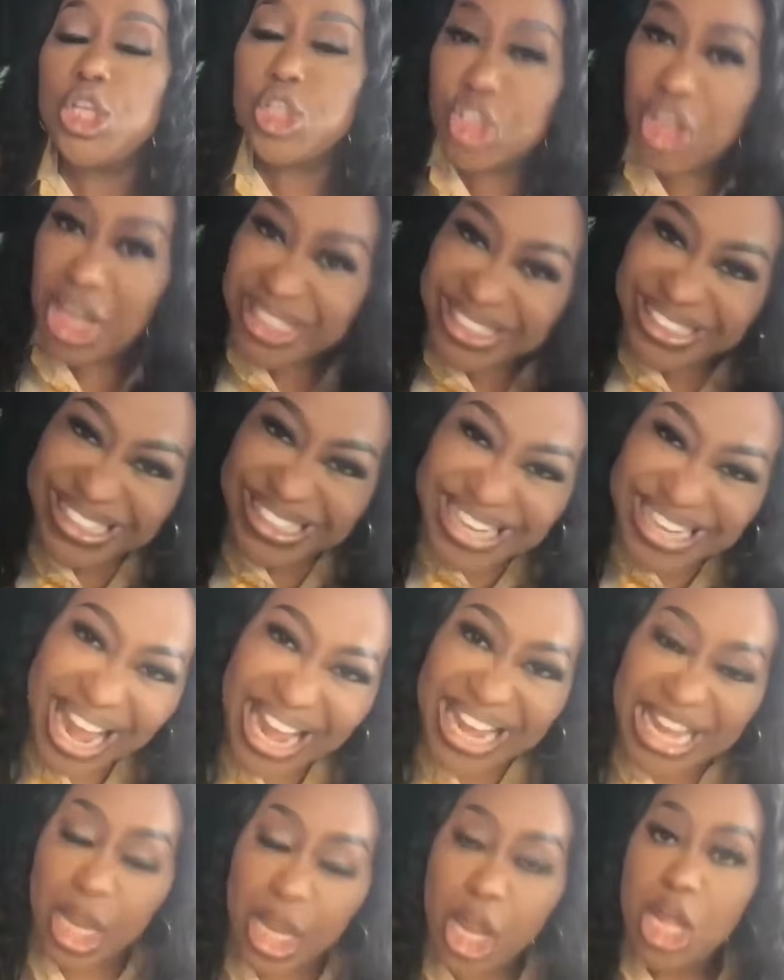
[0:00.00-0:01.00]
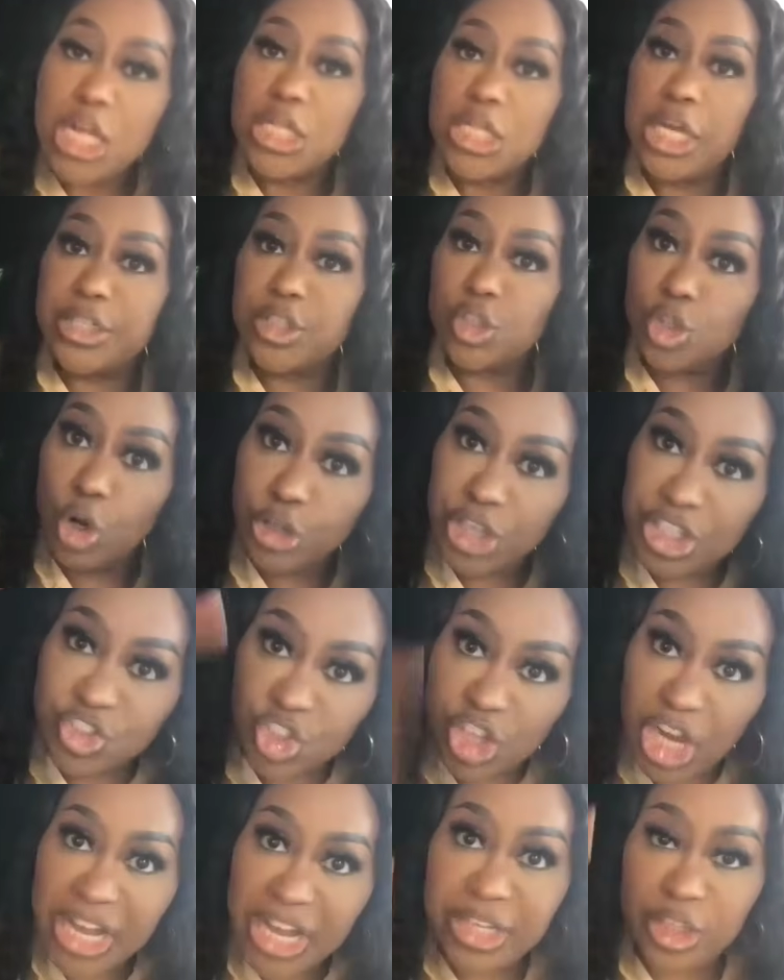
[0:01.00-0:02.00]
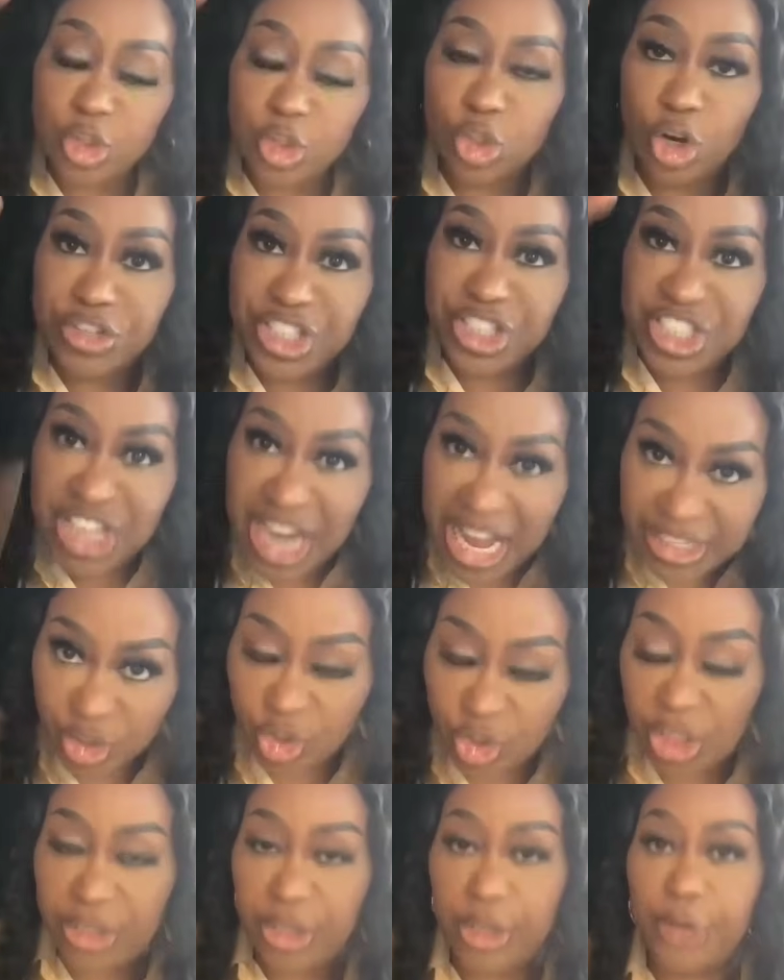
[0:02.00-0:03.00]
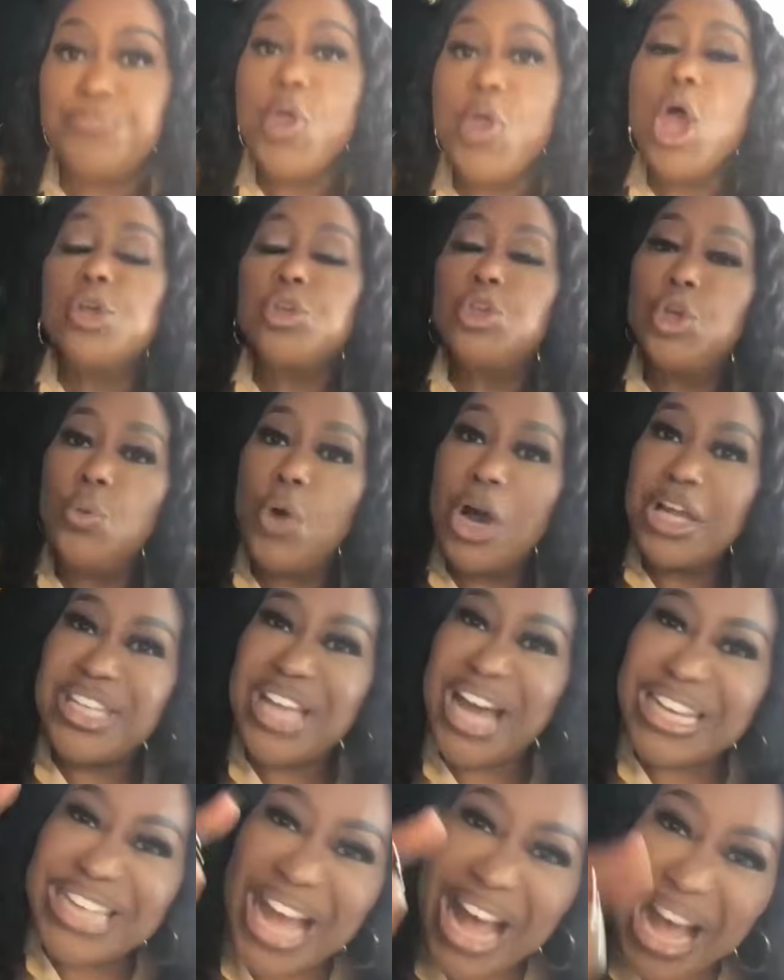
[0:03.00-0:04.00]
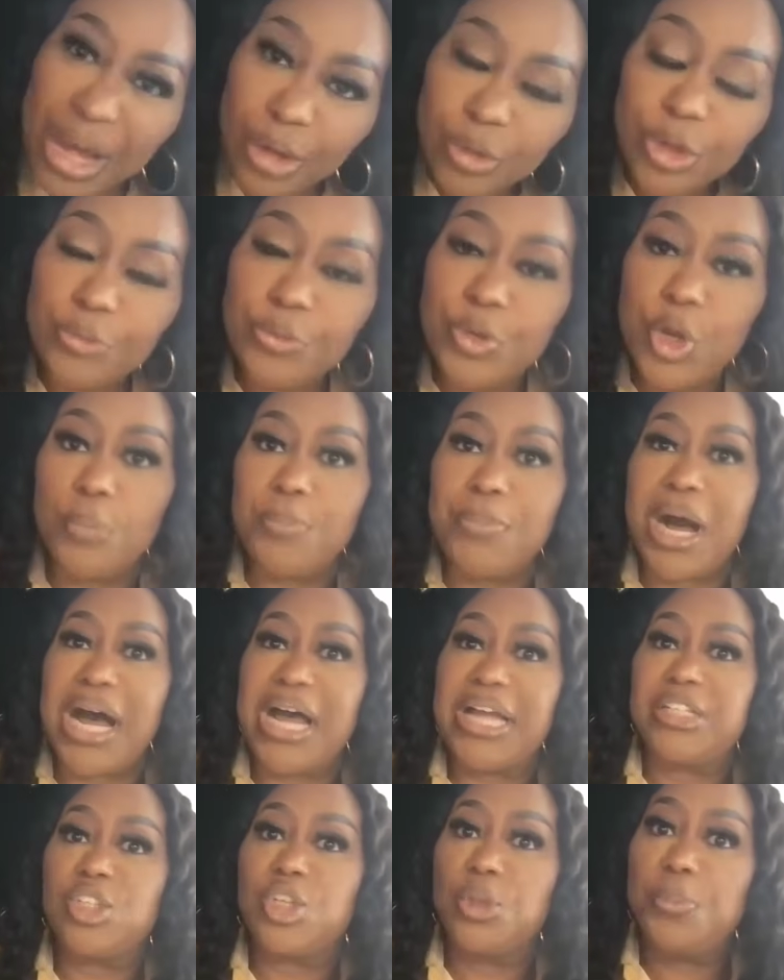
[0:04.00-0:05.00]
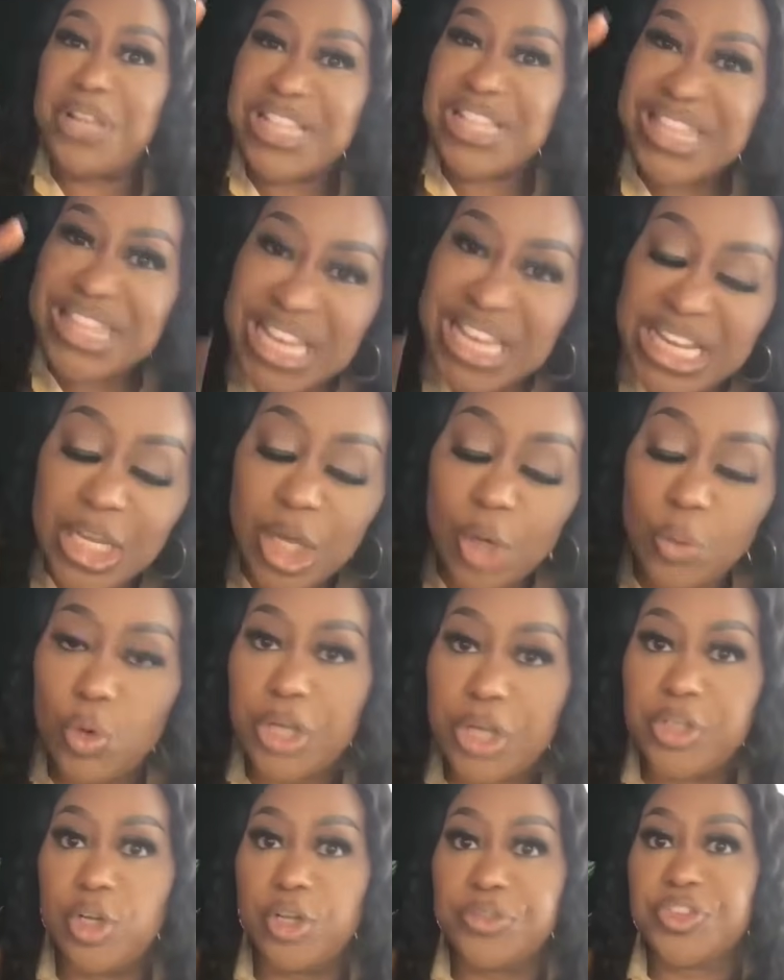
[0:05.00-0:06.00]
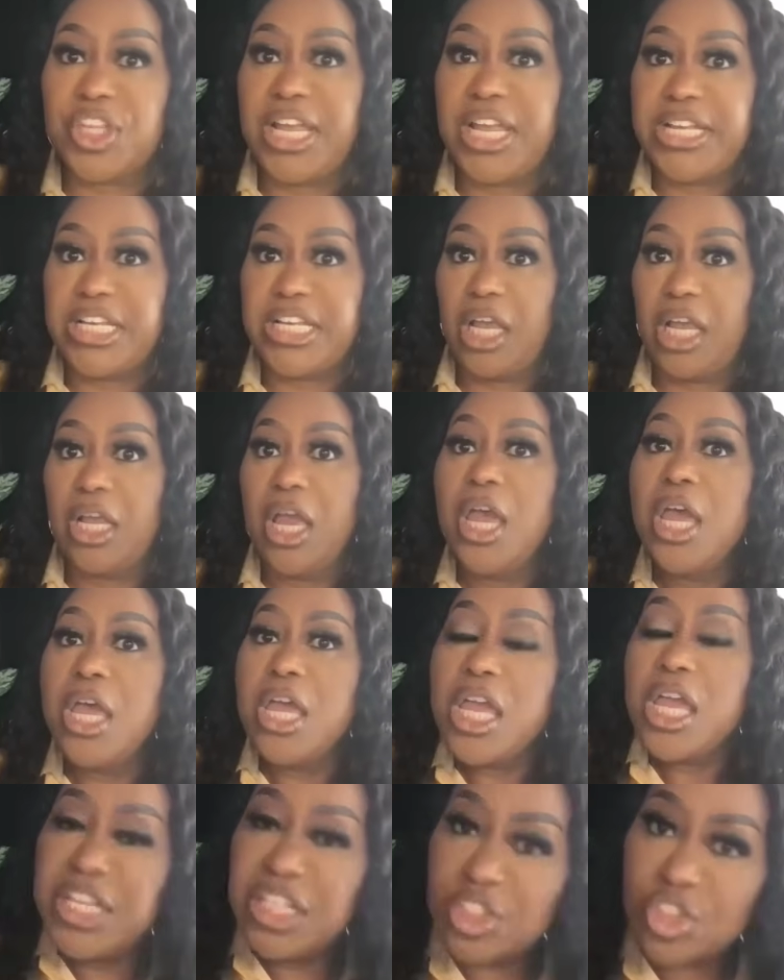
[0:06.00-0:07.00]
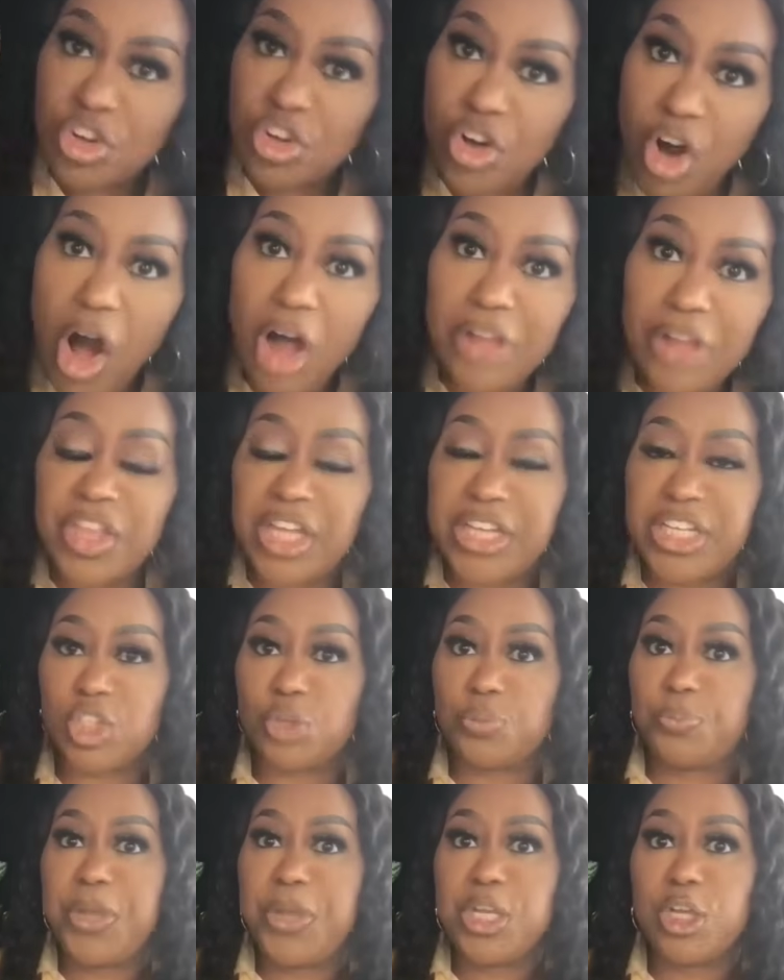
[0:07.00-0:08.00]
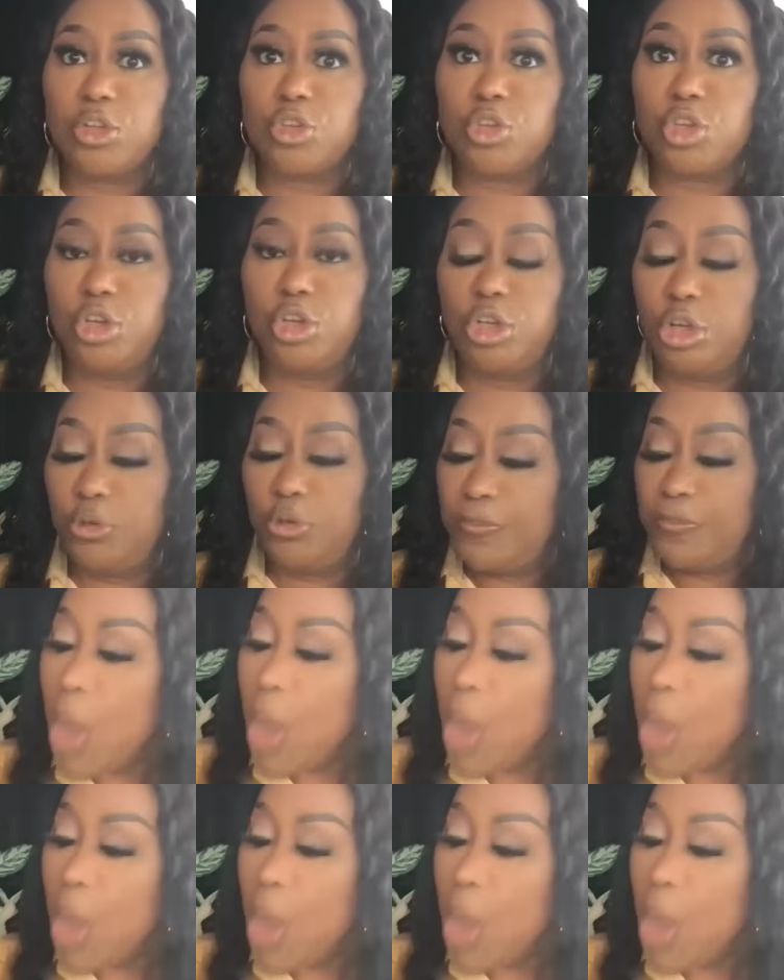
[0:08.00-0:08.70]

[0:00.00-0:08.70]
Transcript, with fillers: today that is going to change your destiny. You are not out of your mind to be thinking what you're thinking. It is God that is speaking to you.